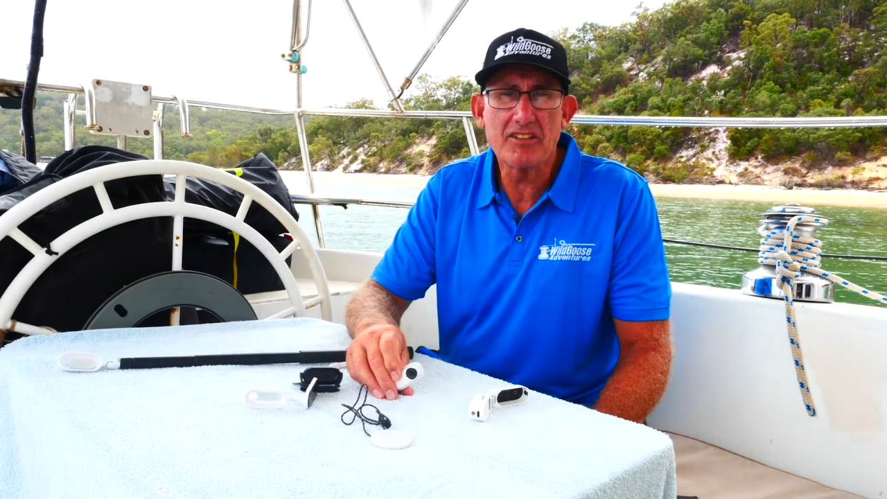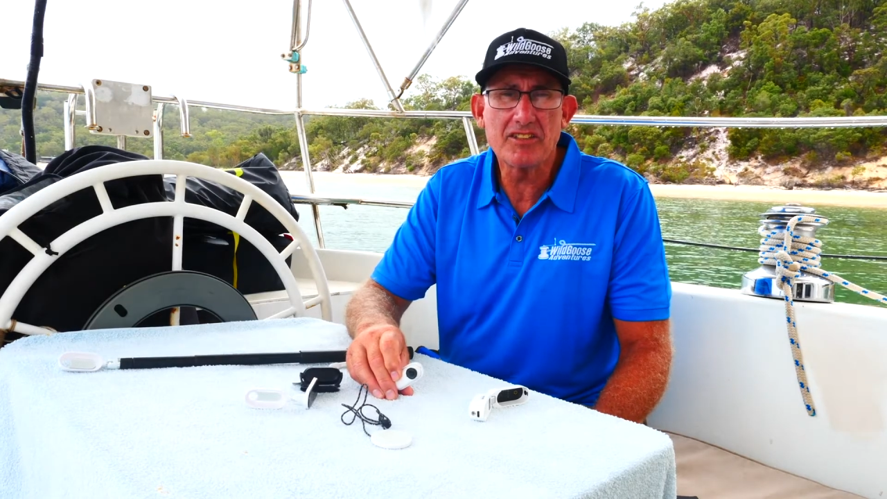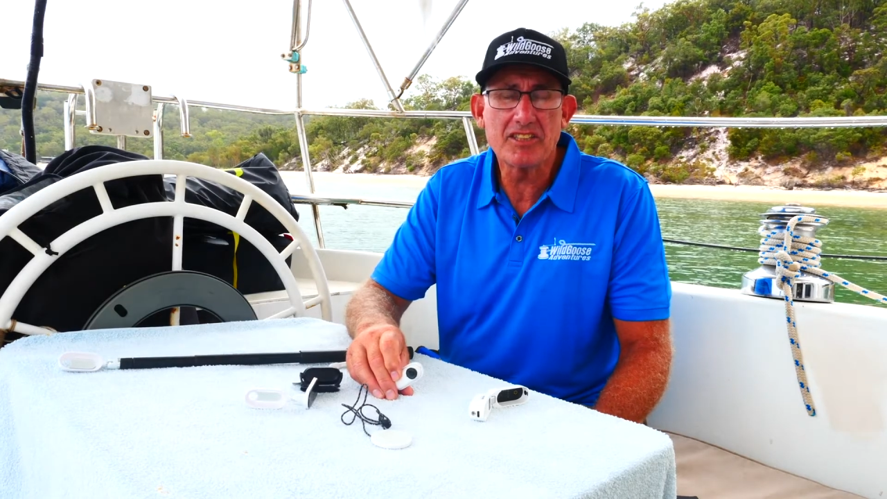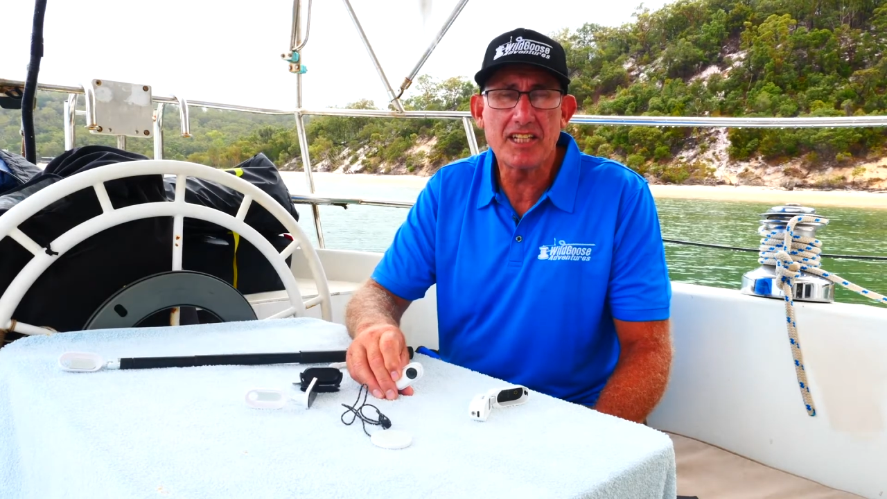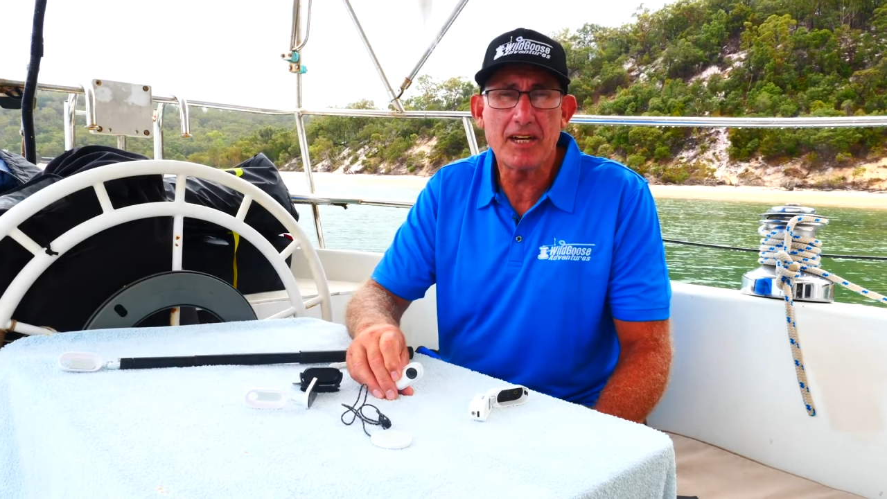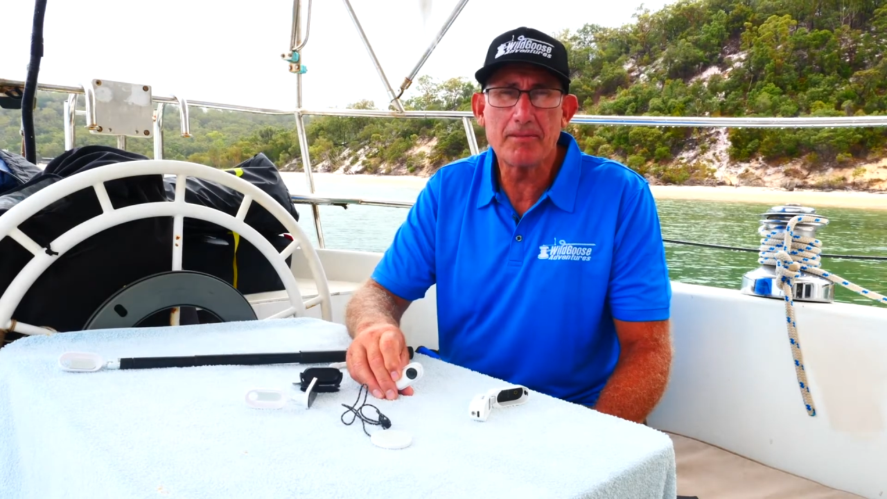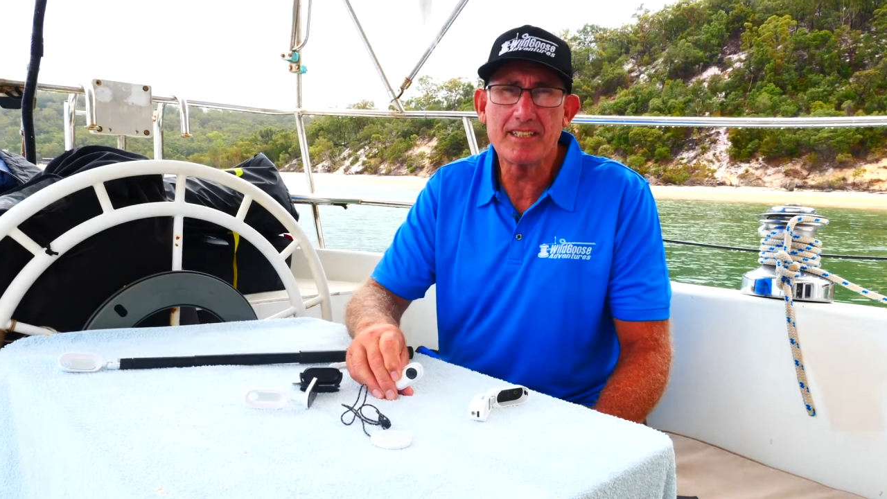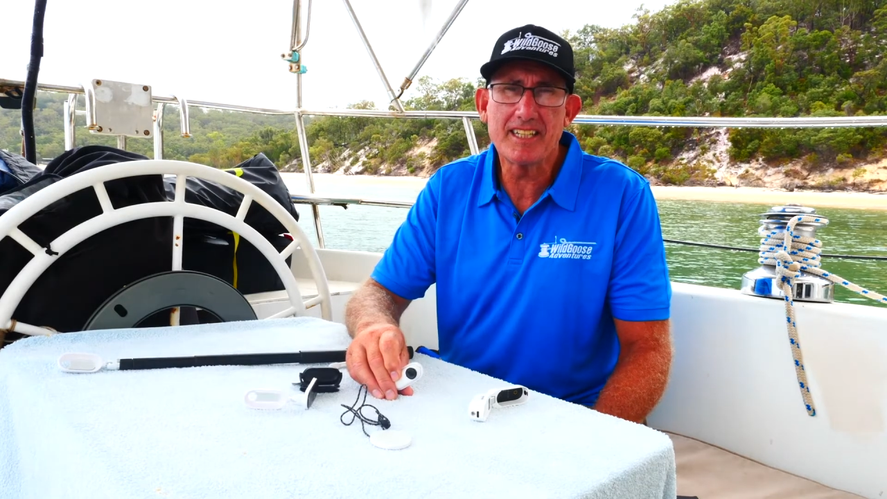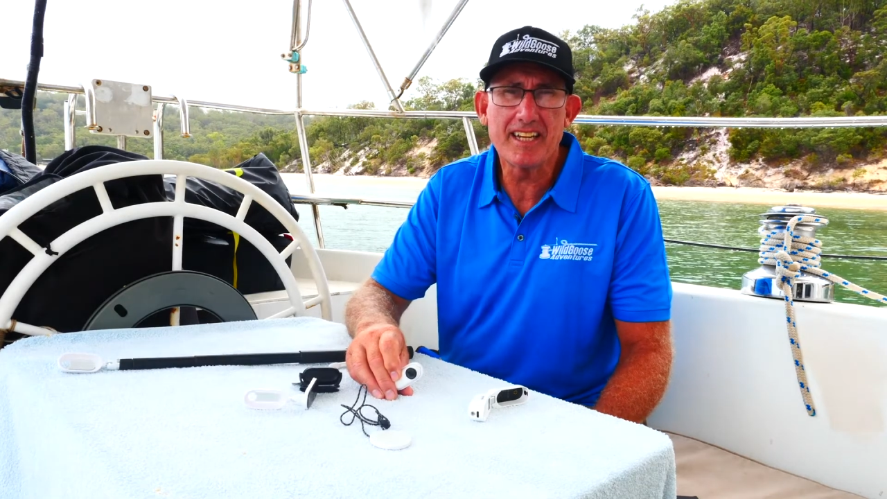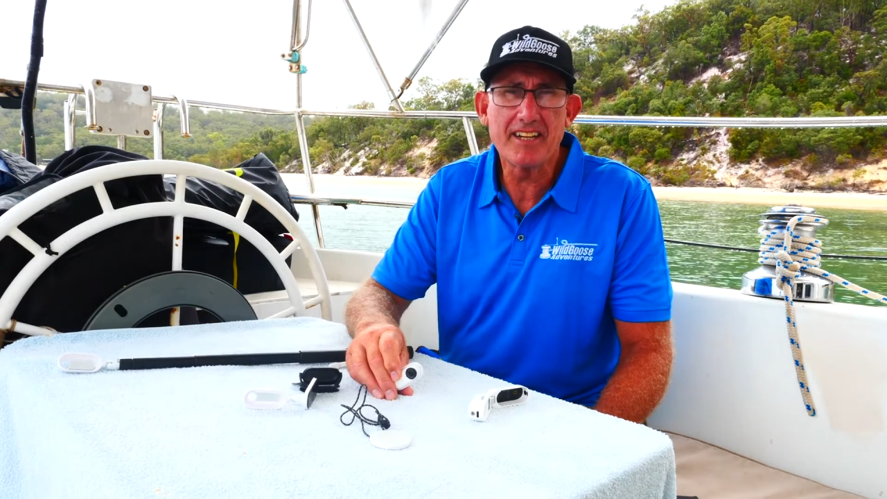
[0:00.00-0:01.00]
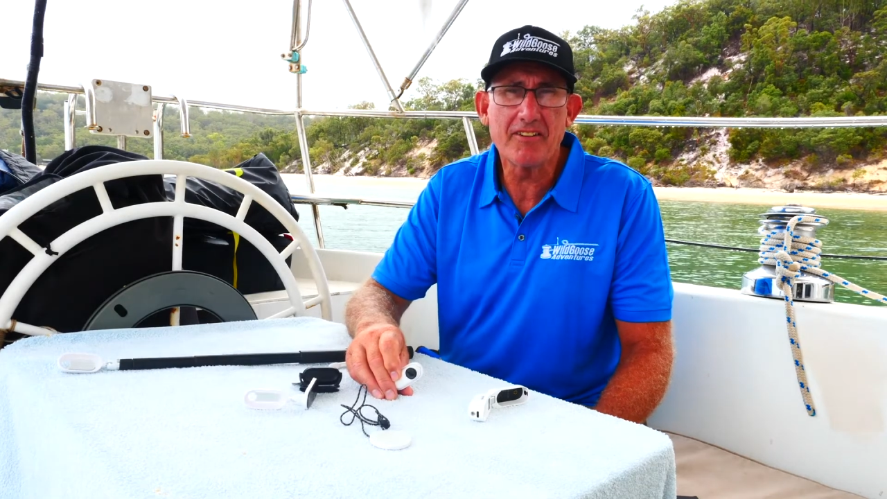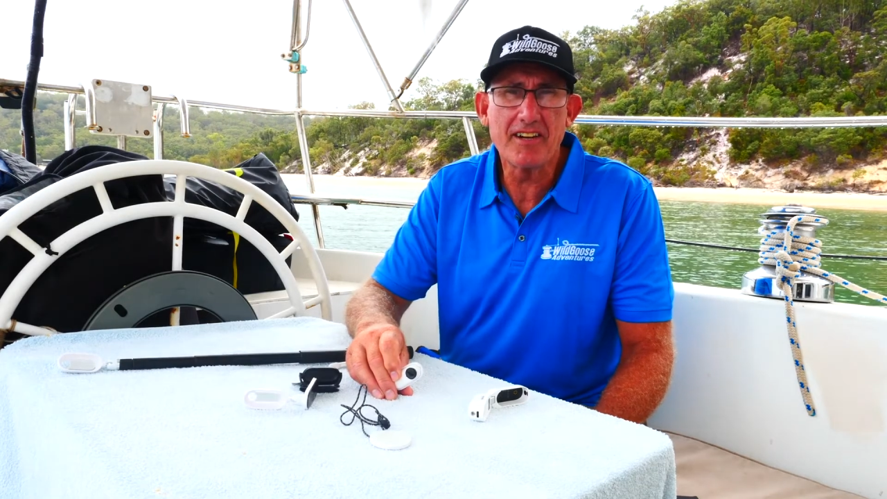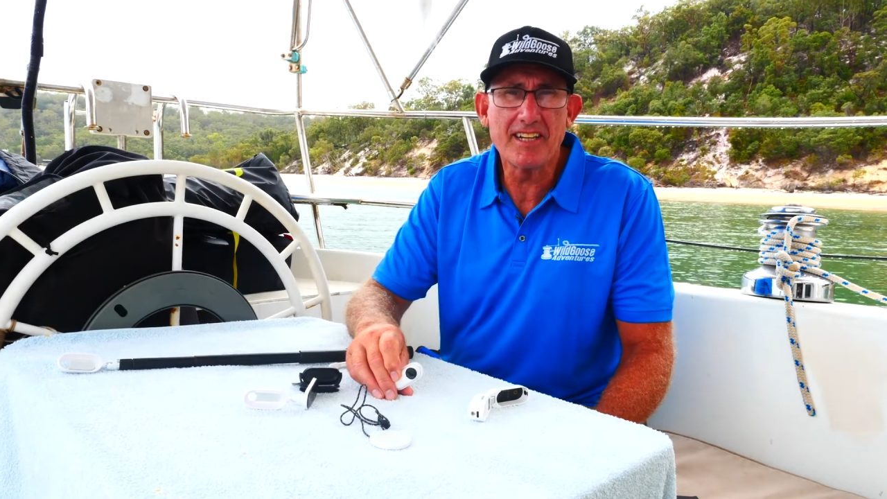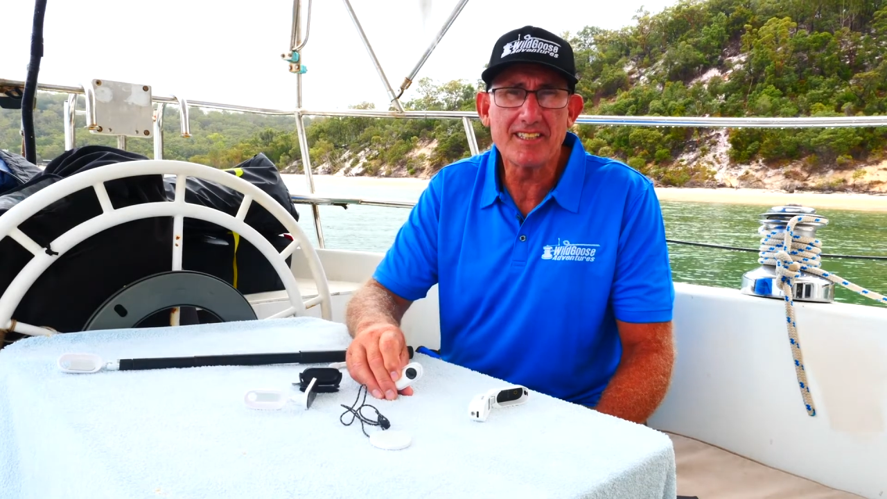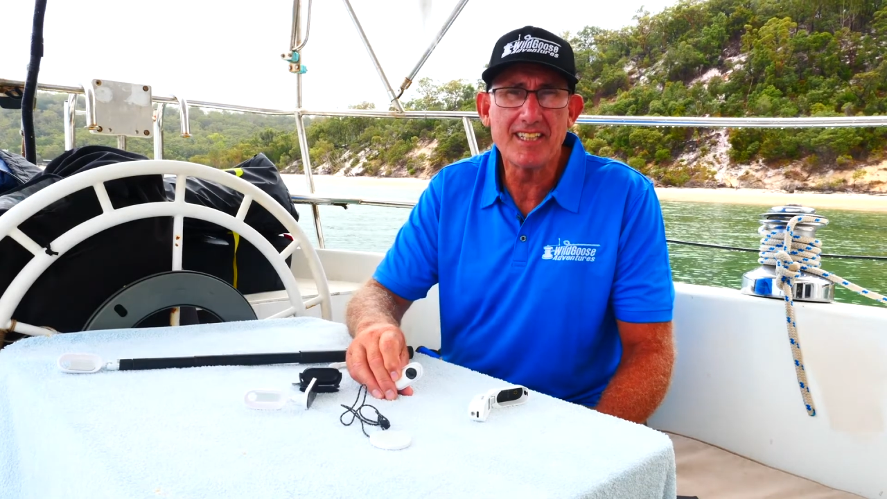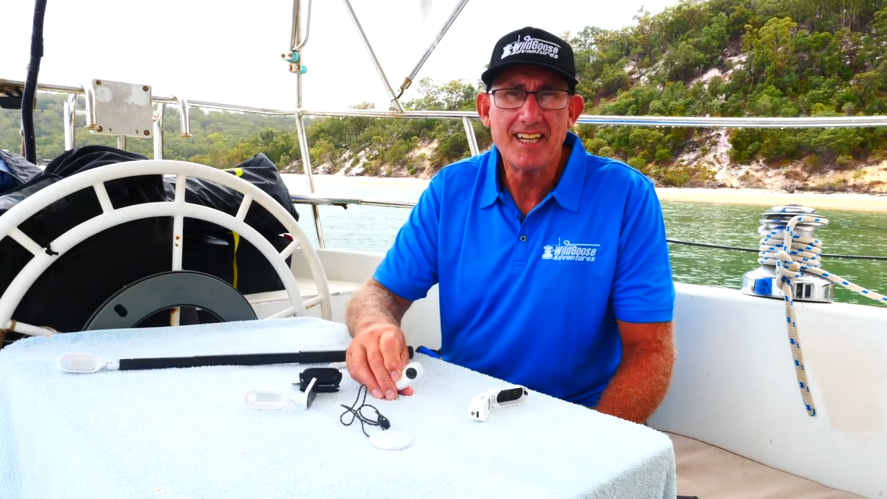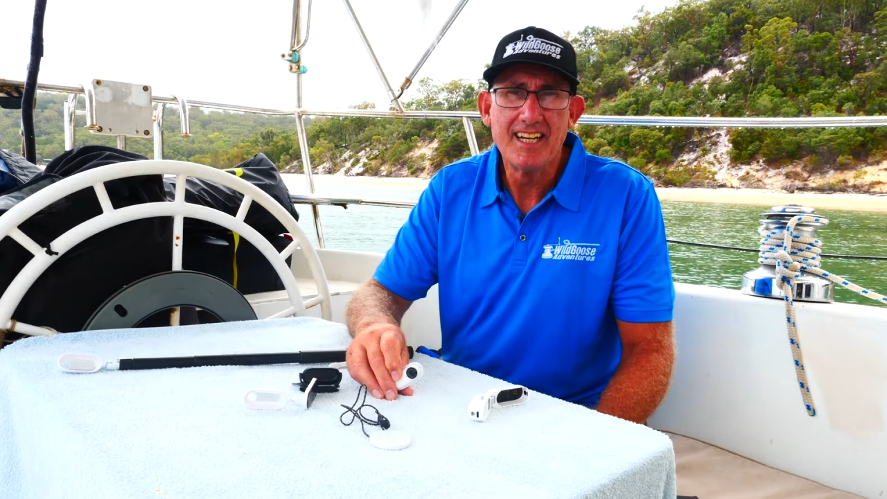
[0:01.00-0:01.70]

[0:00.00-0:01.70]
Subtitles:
on the SUP and getting around.